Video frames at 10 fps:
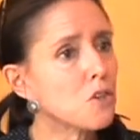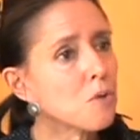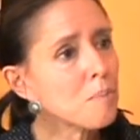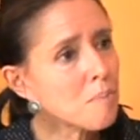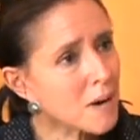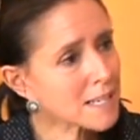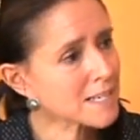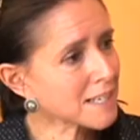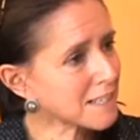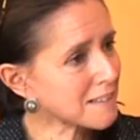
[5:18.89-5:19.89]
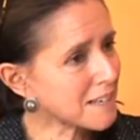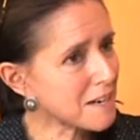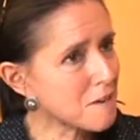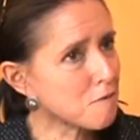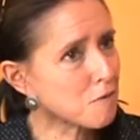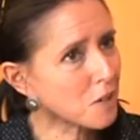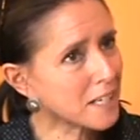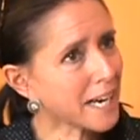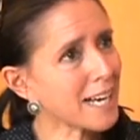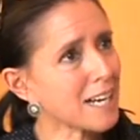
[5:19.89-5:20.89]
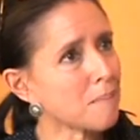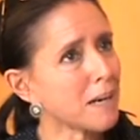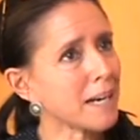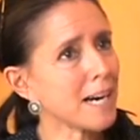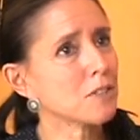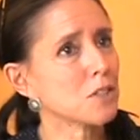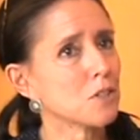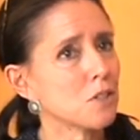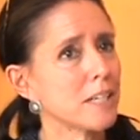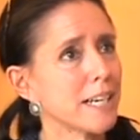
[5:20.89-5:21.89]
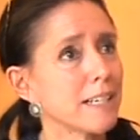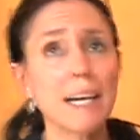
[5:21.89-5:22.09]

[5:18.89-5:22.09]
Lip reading: you mustn't forget about how to create.